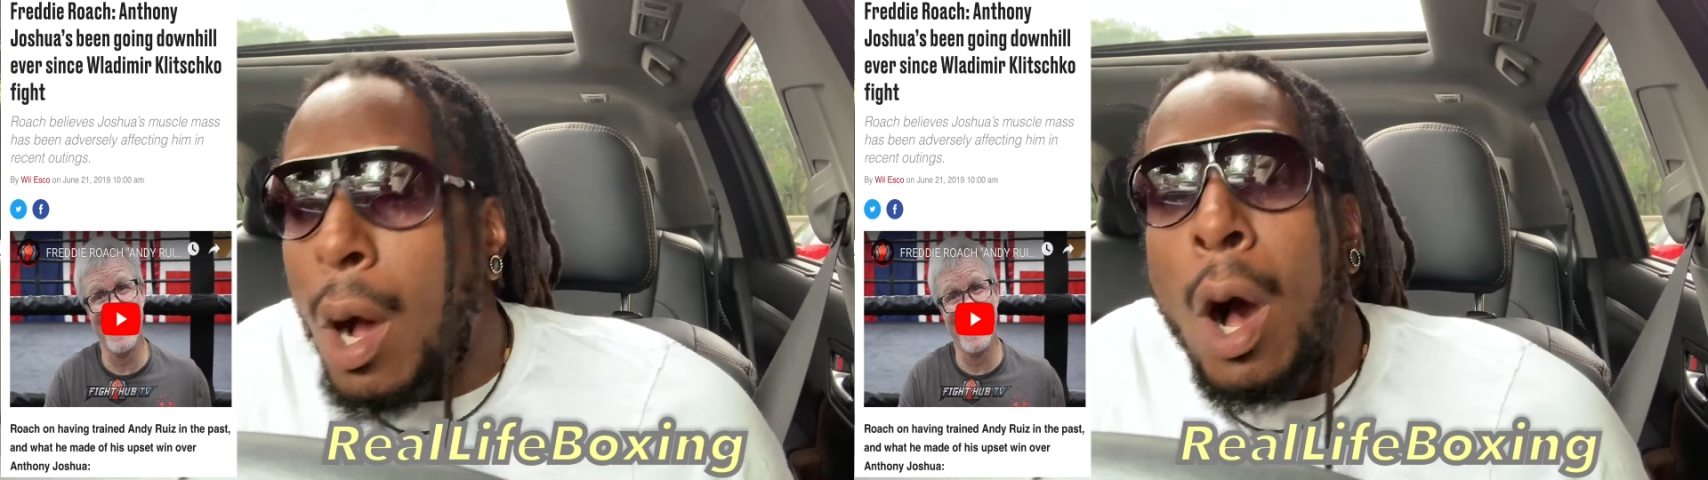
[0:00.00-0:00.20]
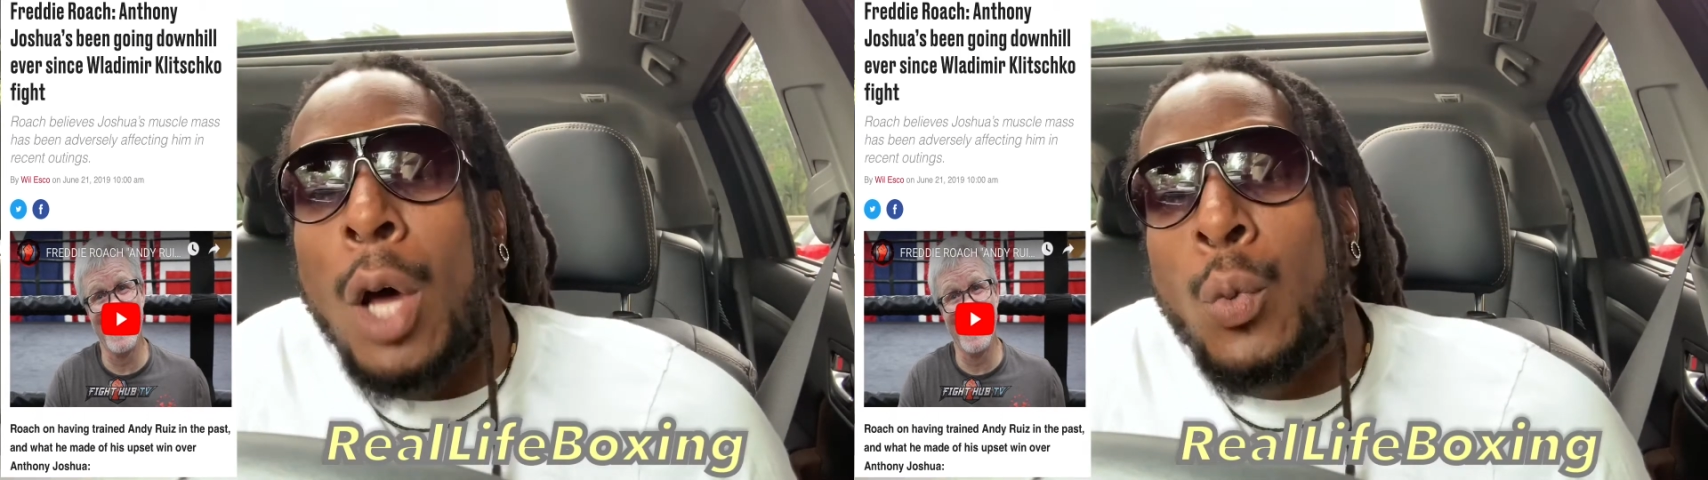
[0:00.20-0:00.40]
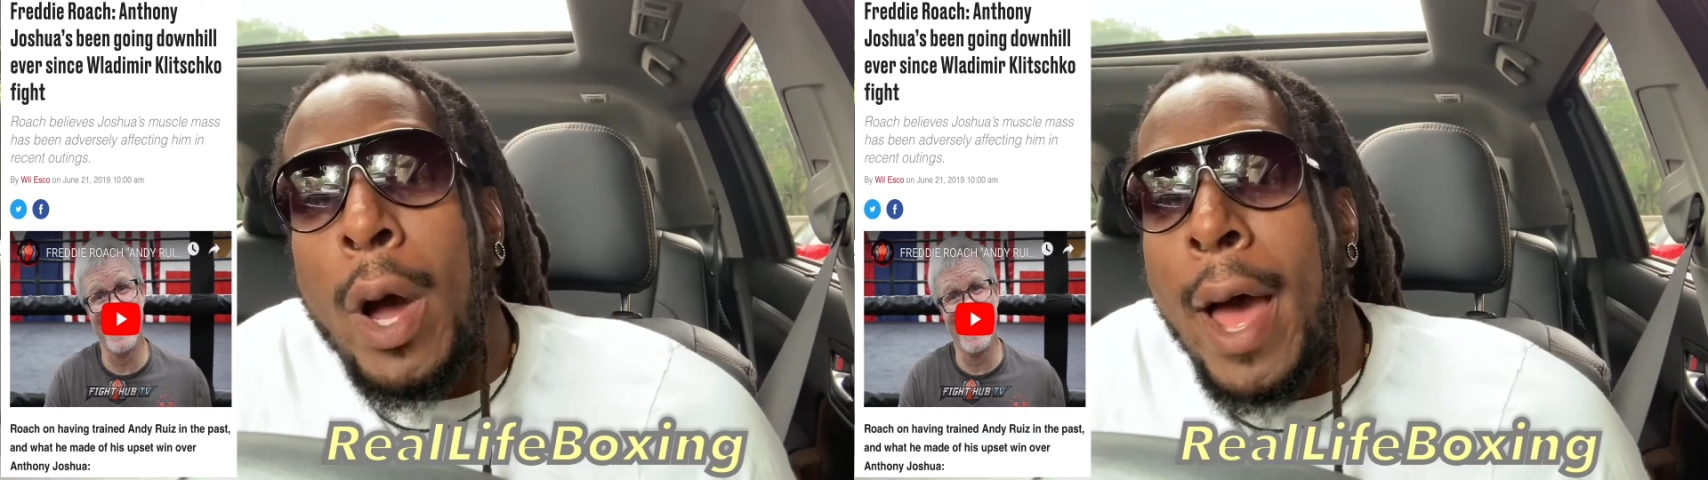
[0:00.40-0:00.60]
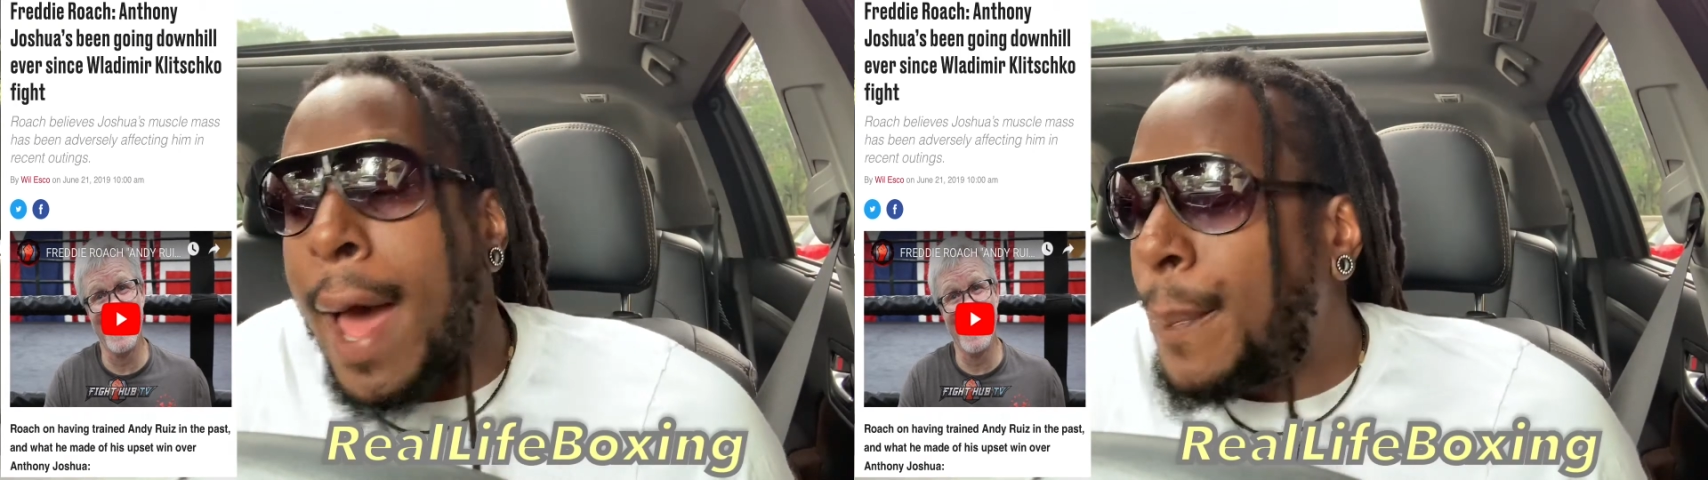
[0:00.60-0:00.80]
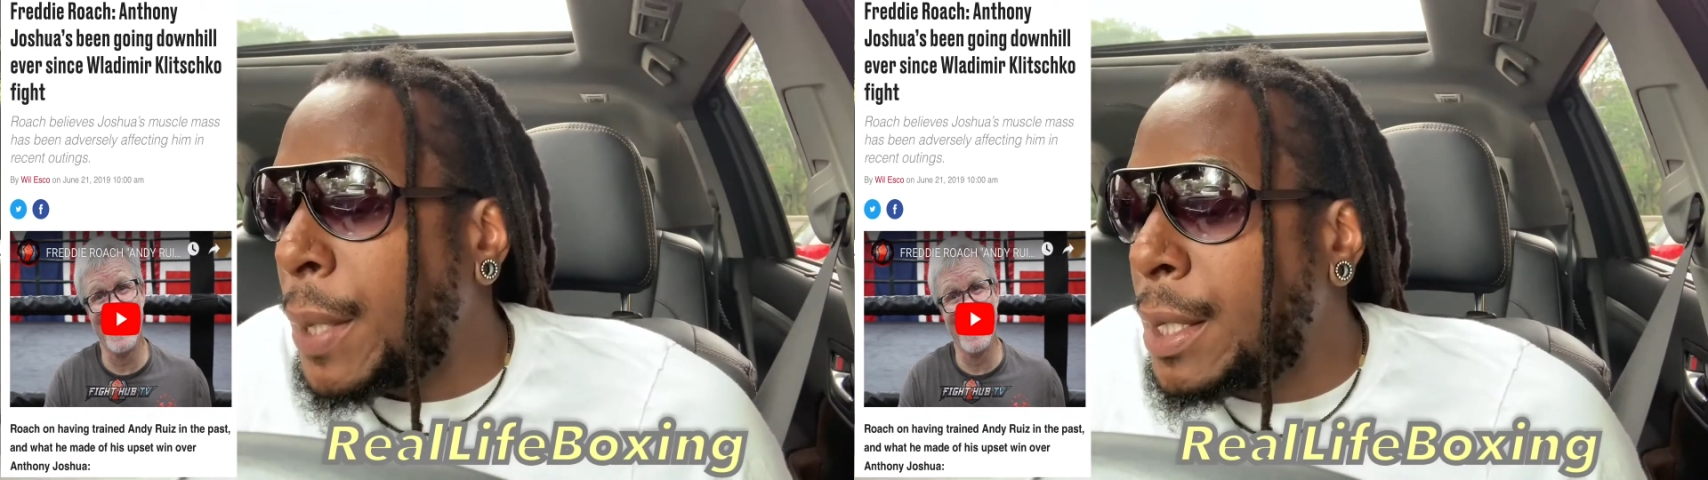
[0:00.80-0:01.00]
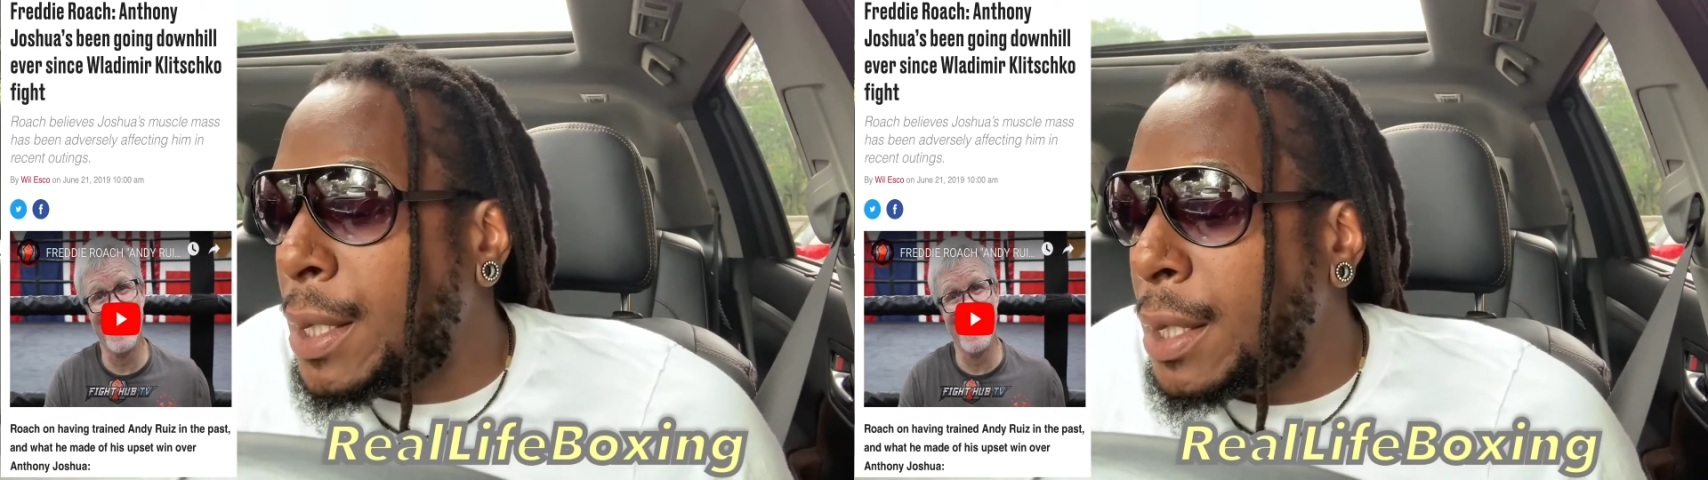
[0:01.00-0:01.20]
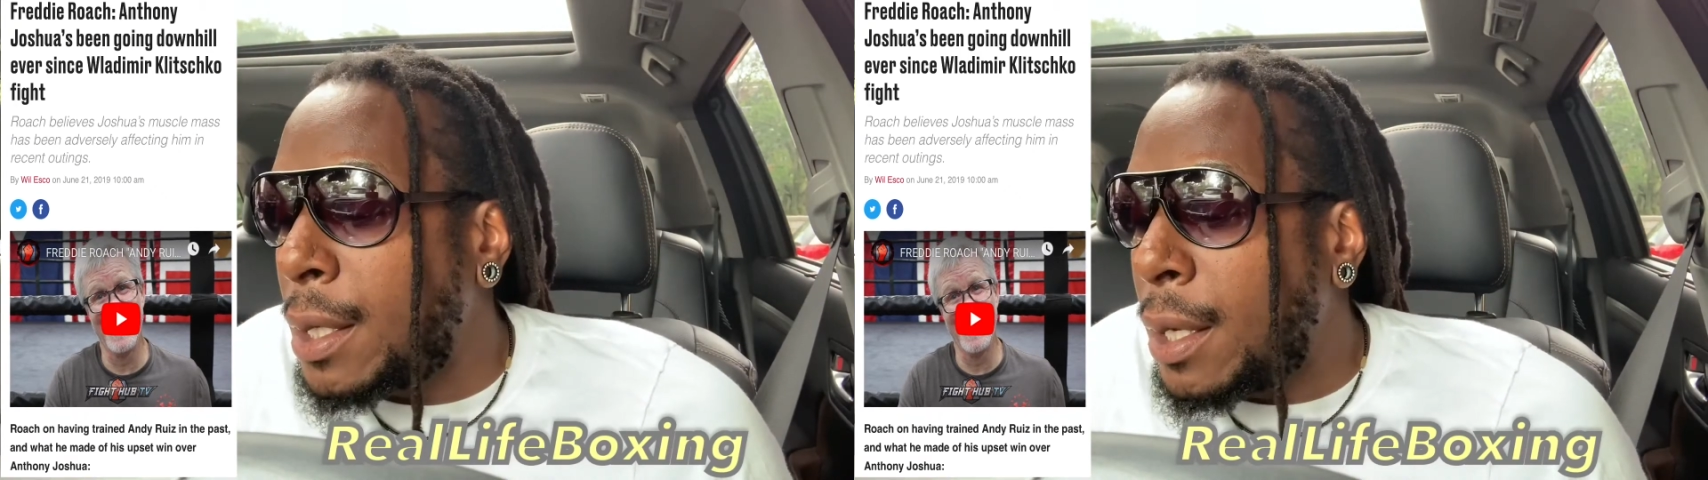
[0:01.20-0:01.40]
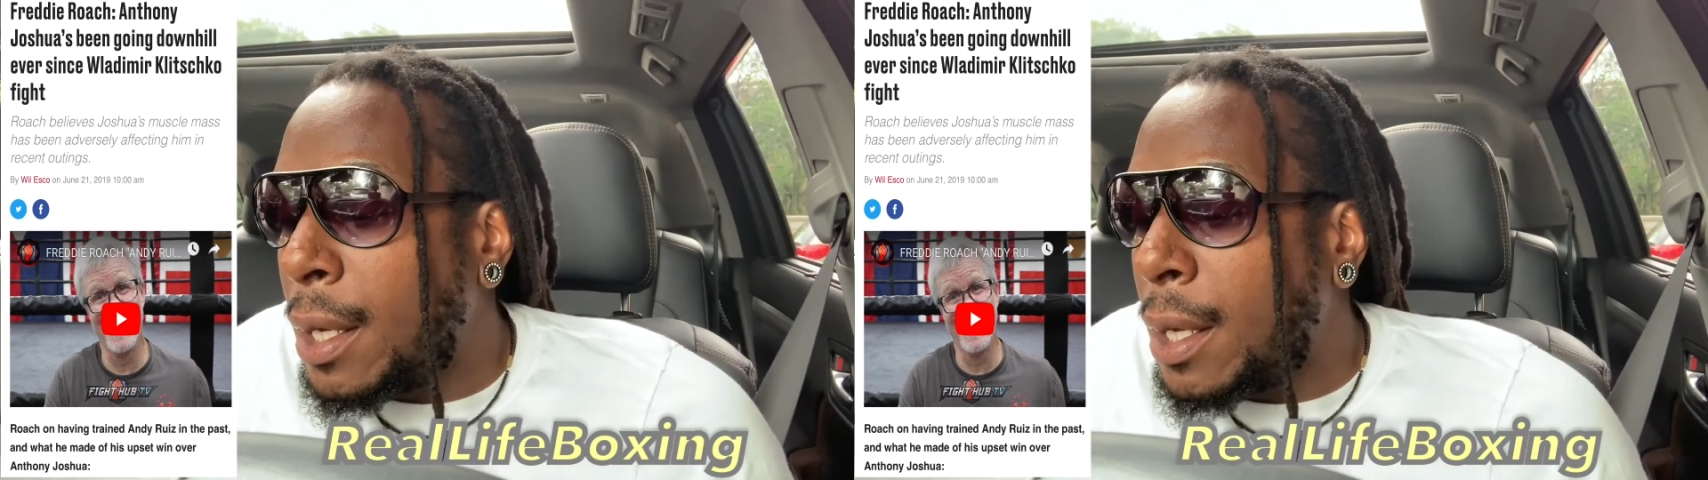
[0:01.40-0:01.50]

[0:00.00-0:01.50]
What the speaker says: On what happens